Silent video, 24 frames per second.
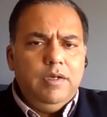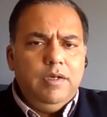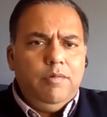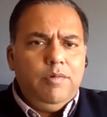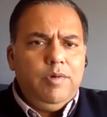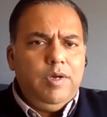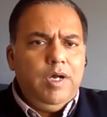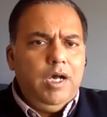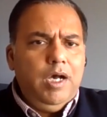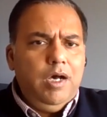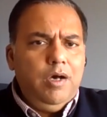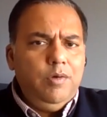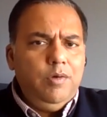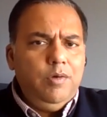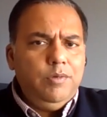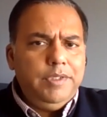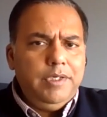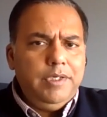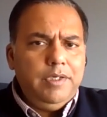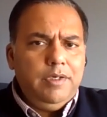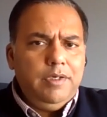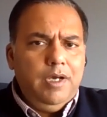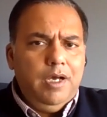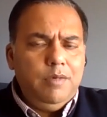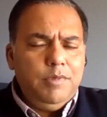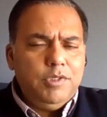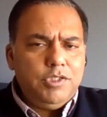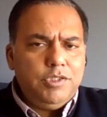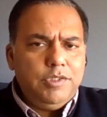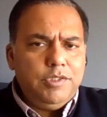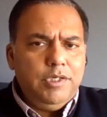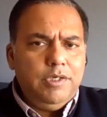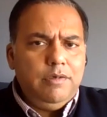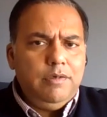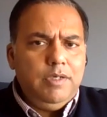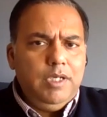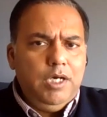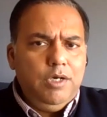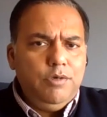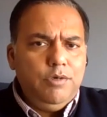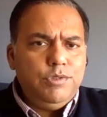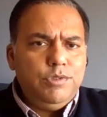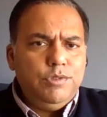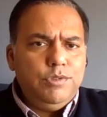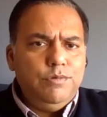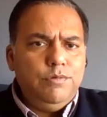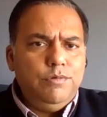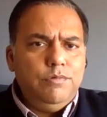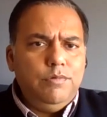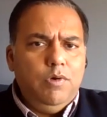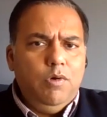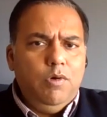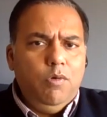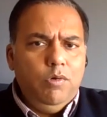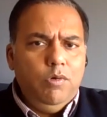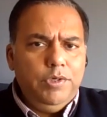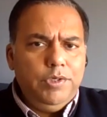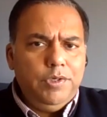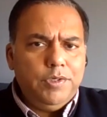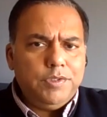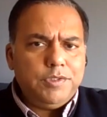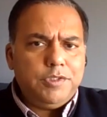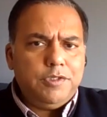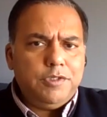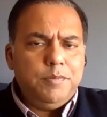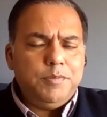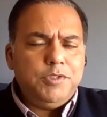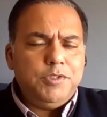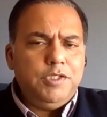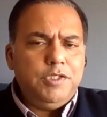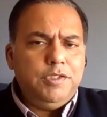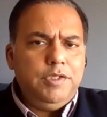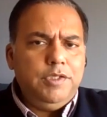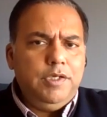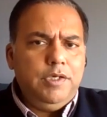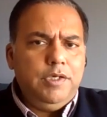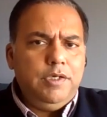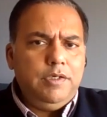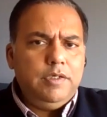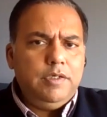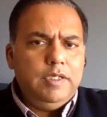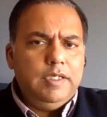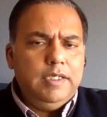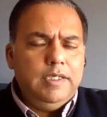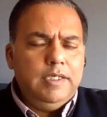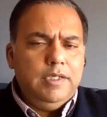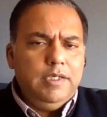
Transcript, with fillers: or how they, how much they're allowed to hold your scripts in their